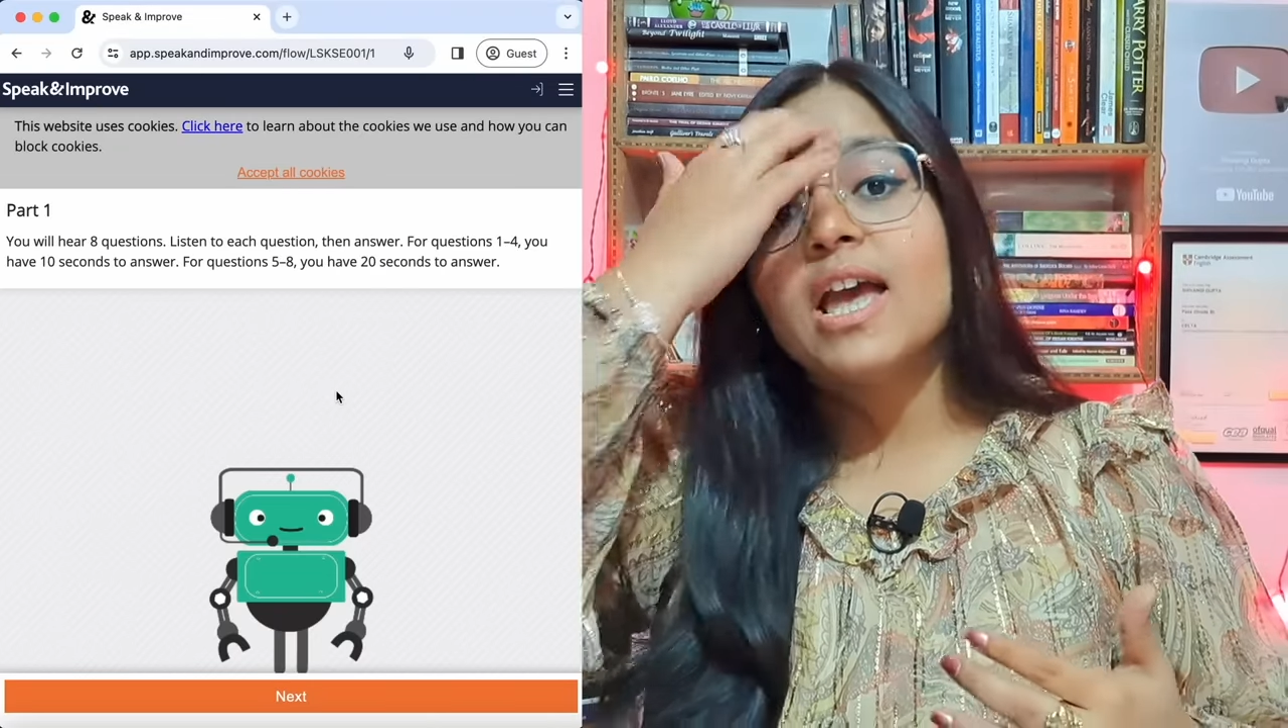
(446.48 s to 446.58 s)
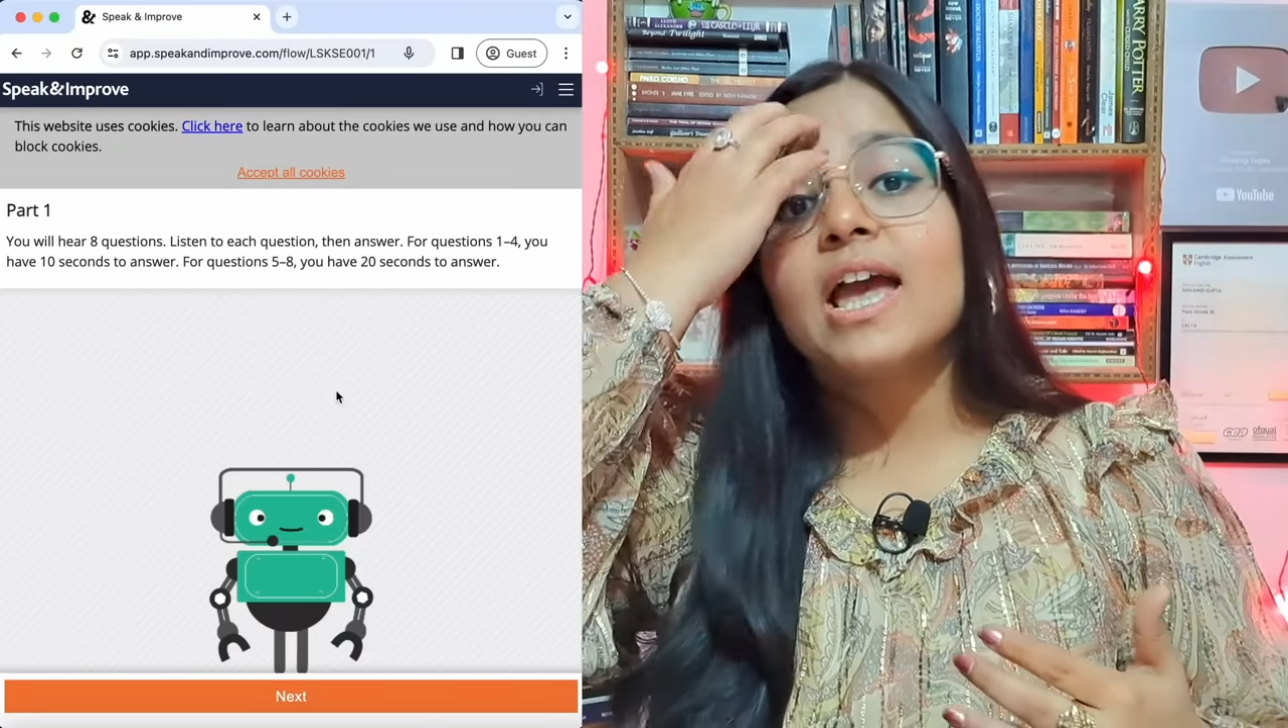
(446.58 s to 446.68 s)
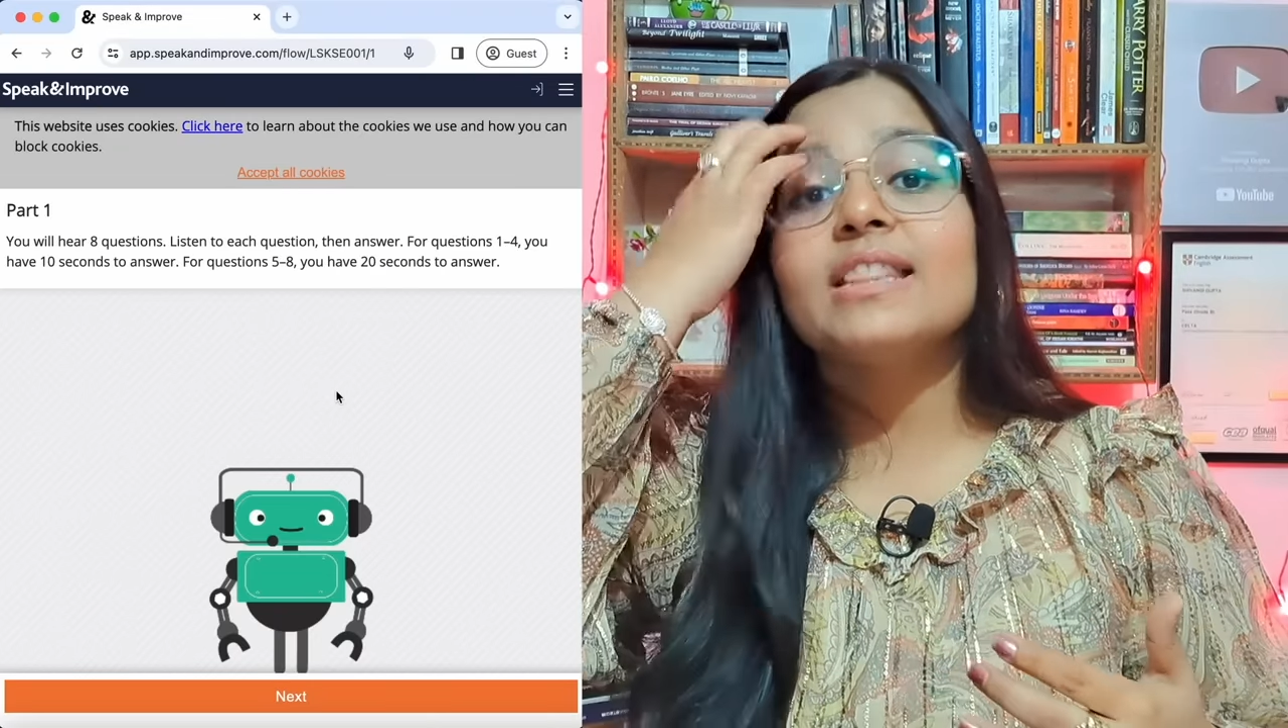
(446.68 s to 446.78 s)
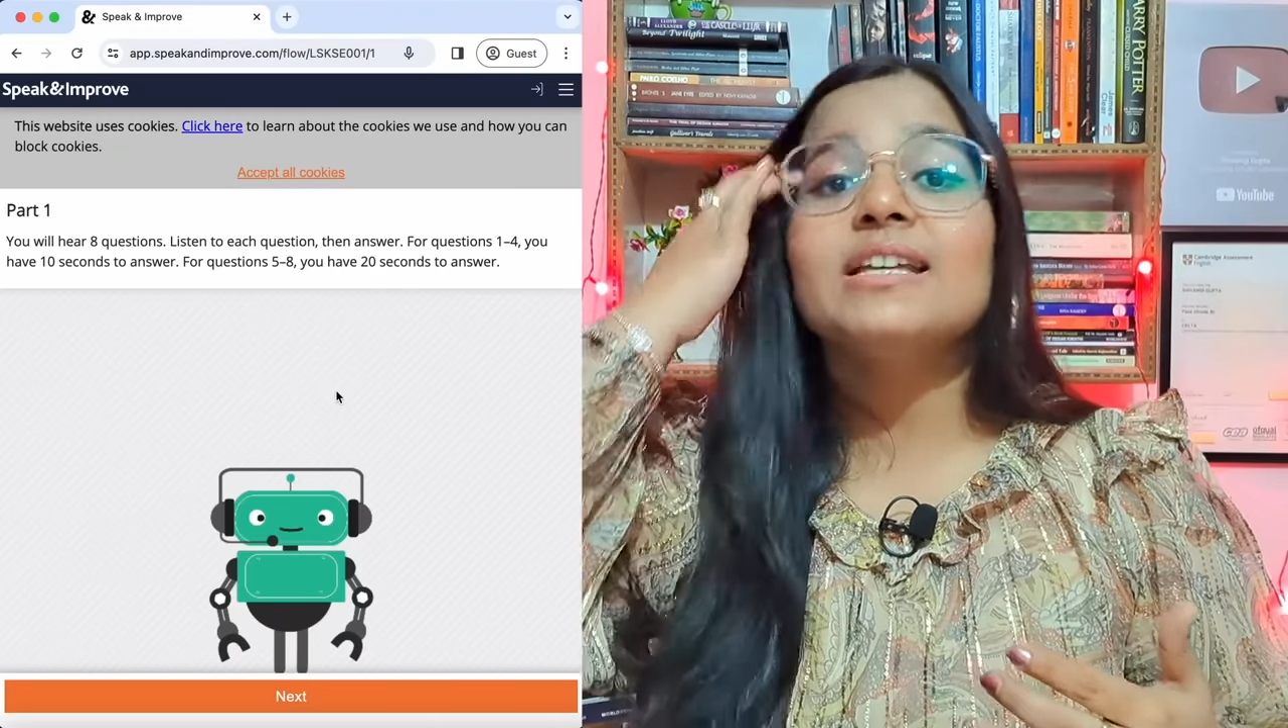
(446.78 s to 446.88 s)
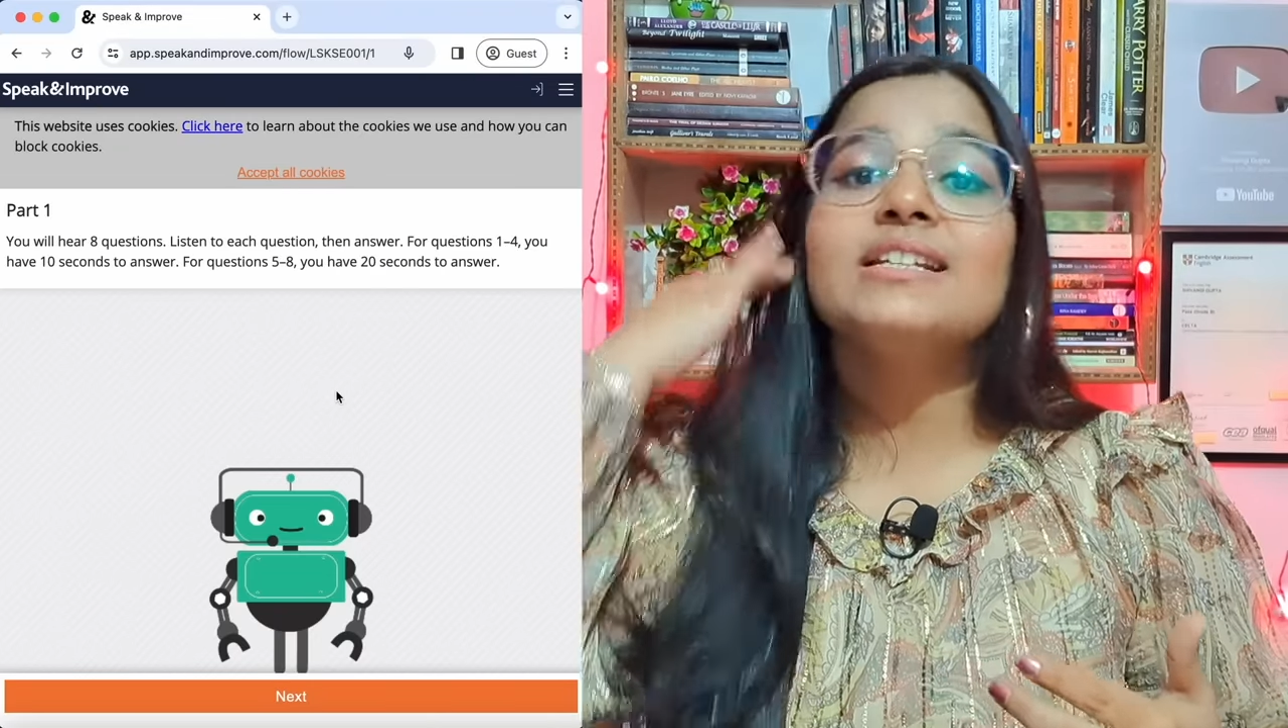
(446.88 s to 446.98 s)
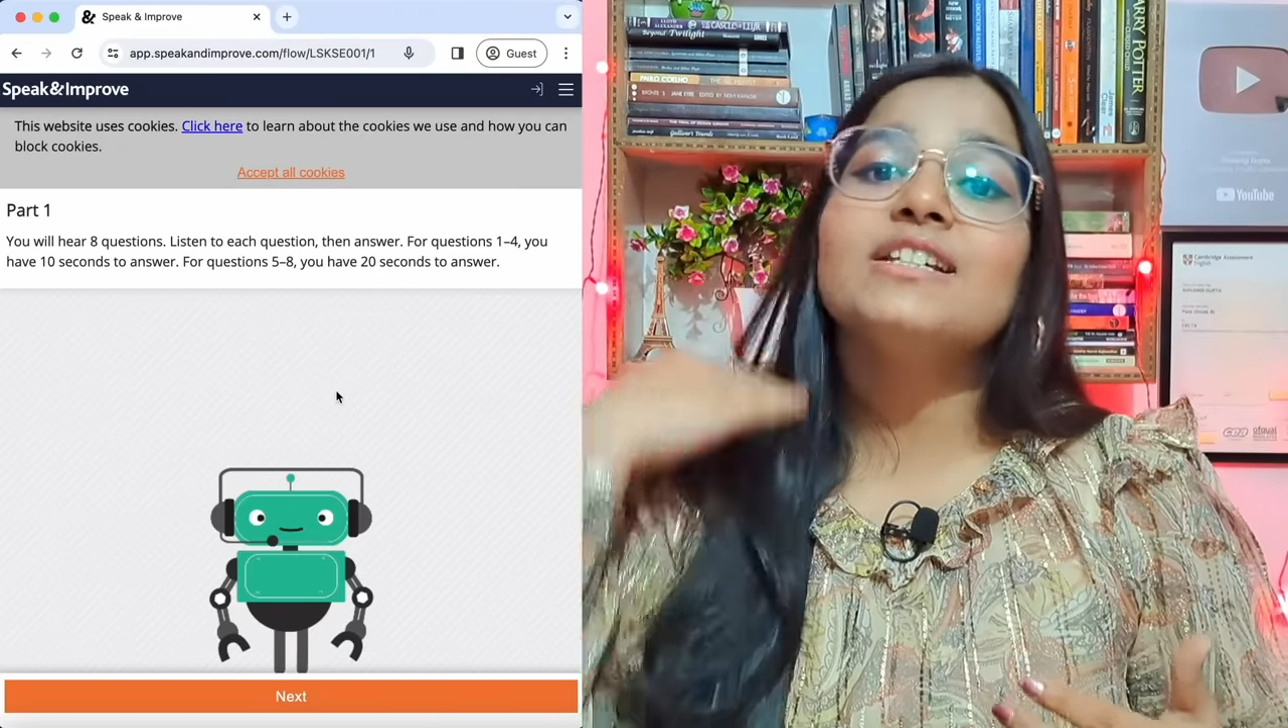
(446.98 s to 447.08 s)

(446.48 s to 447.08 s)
and then